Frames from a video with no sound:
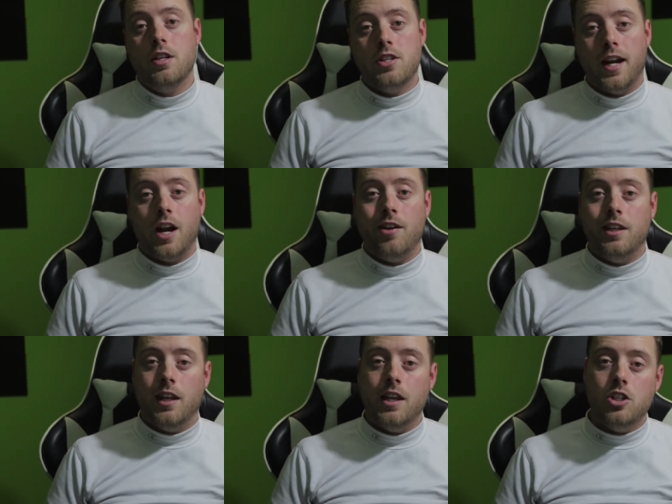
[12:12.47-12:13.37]
Check out he
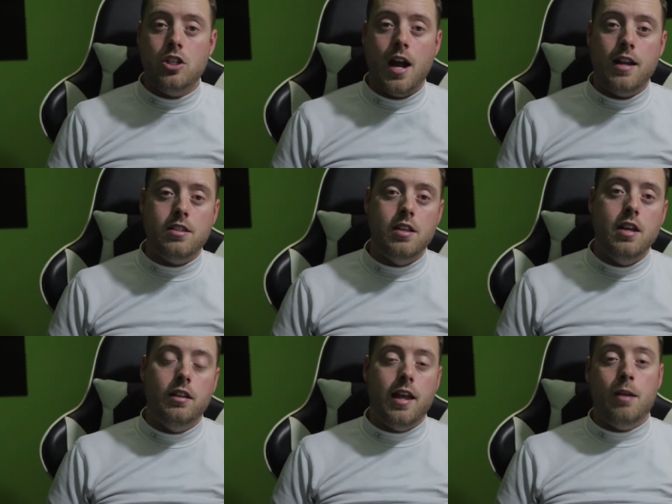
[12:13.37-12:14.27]
did his shots.
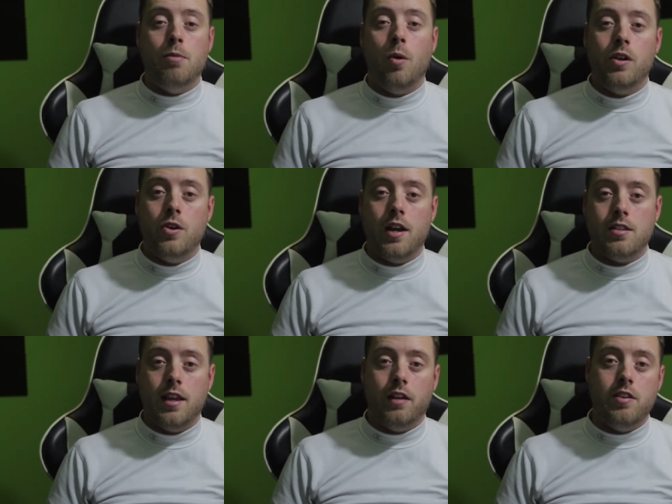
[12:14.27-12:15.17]
Let him know what you guys
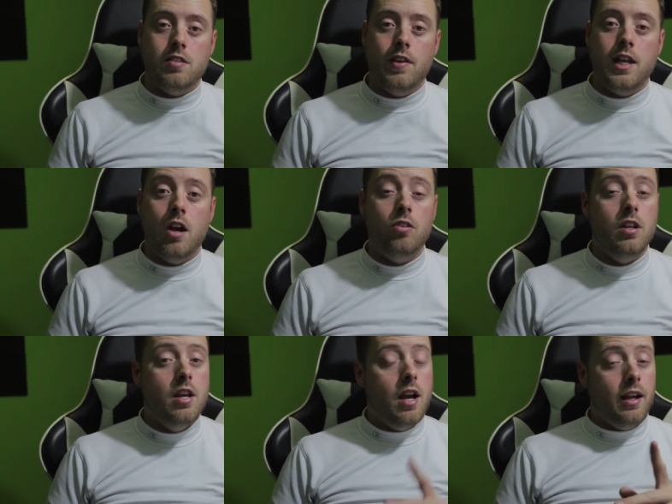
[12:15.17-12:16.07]
think of his video.
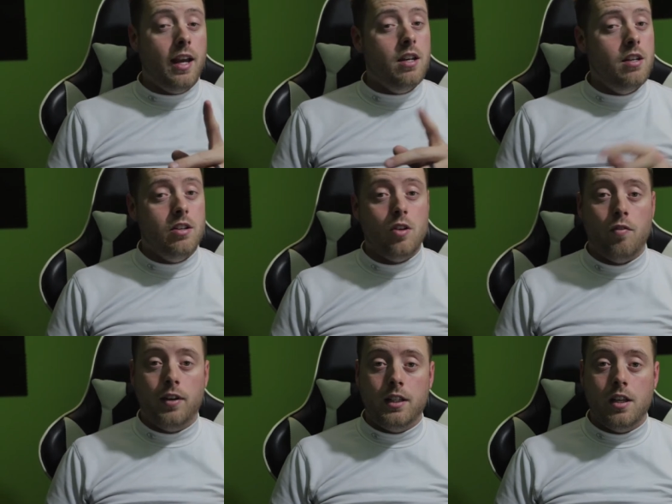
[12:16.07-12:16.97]
Again,
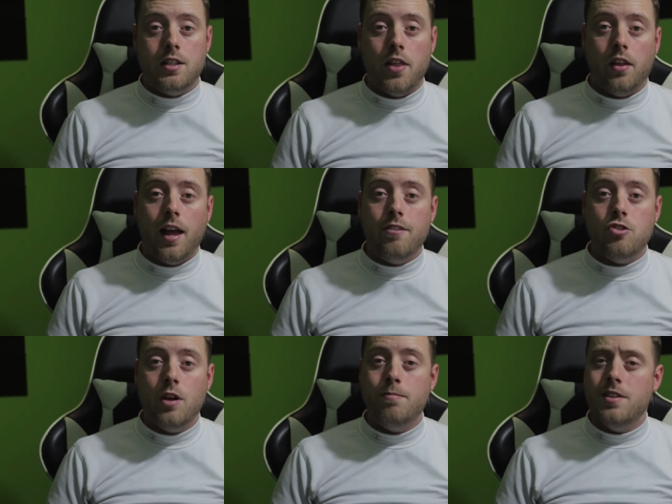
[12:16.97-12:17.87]
don't forget to attend the live
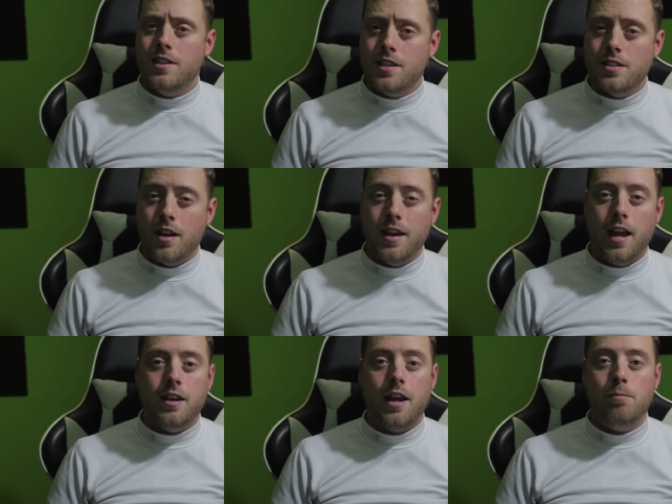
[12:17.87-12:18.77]
stream this Sunday
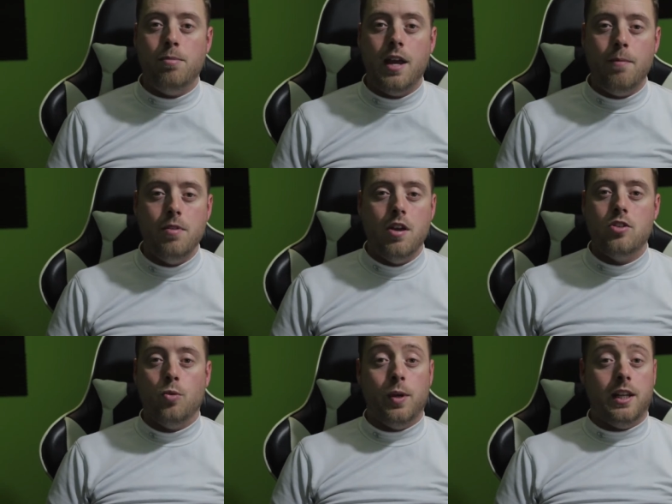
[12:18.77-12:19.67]
at 9 p.m.
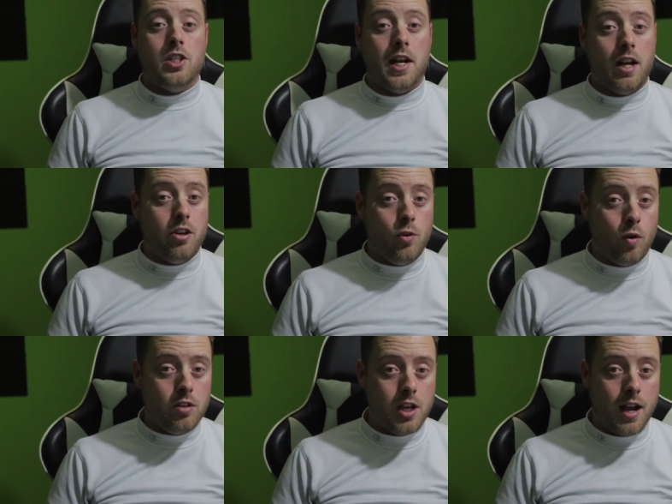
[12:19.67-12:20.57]
so we can check out
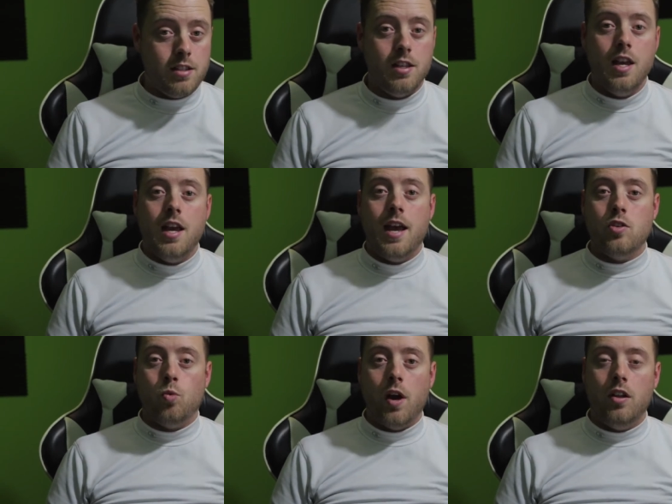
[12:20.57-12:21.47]
your shots
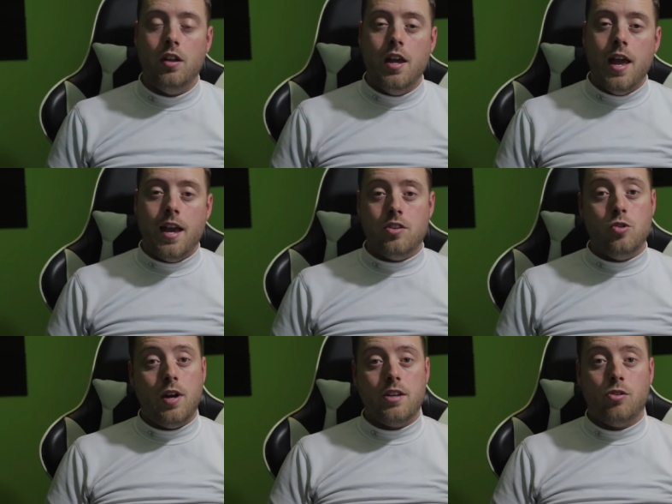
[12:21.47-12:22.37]
as well as
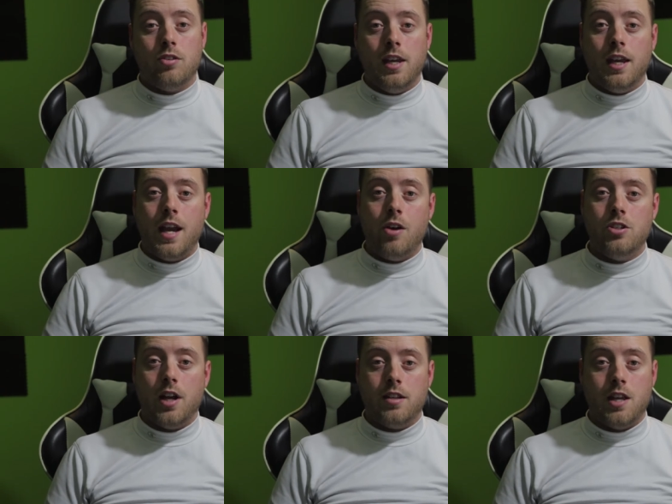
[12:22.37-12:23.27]
you guys critiquing our
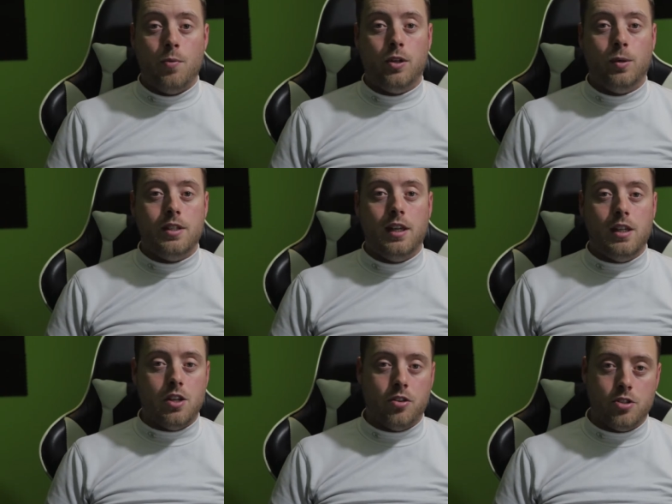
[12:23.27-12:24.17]
shots and we critique
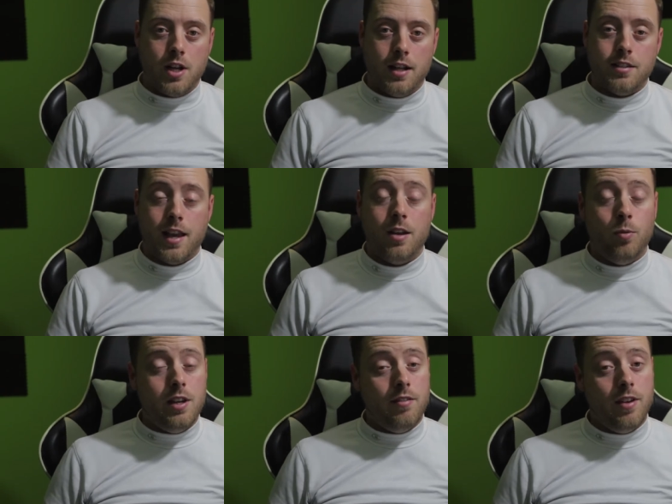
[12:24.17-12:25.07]
each other's shots
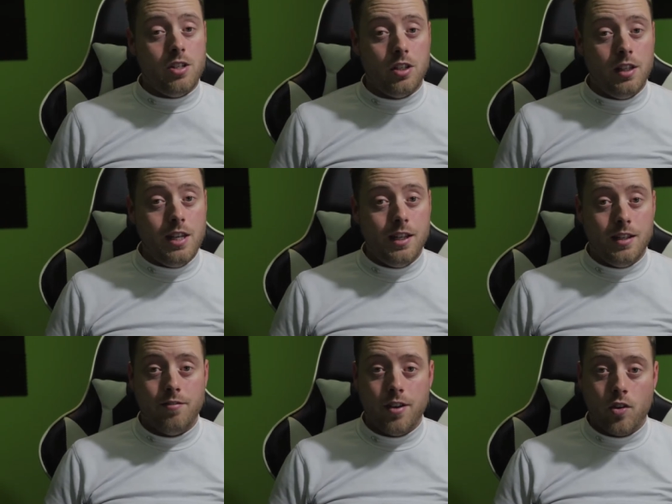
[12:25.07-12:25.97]
and we eventually
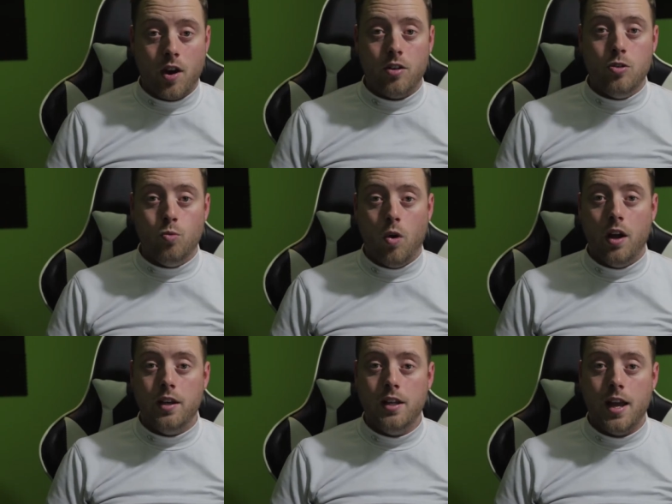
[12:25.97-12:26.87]
figure out who
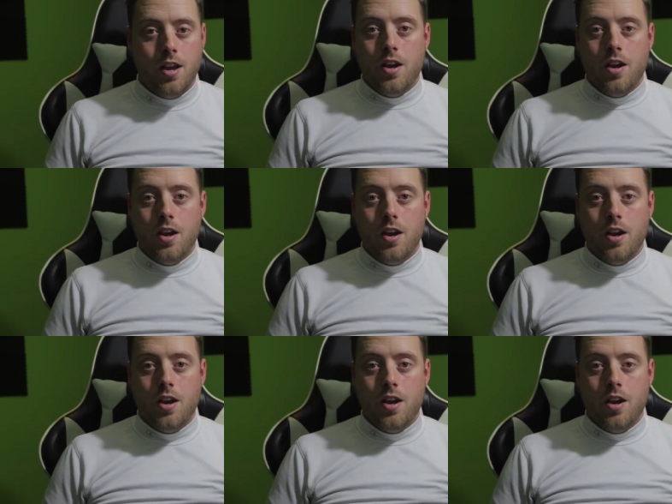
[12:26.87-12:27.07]
won.